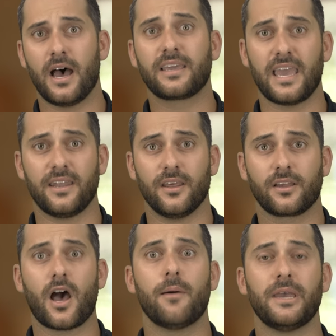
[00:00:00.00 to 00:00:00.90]
Again,
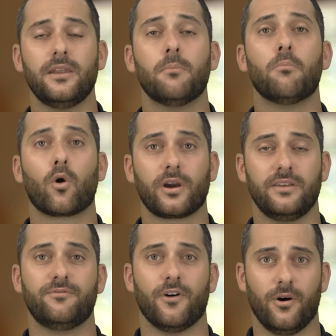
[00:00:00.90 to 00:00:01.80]
comment more
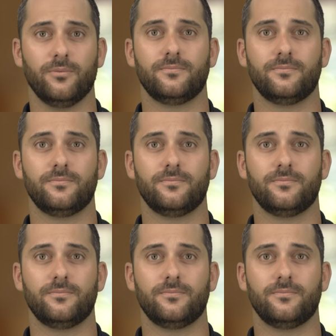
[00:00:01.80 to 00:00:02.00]
info.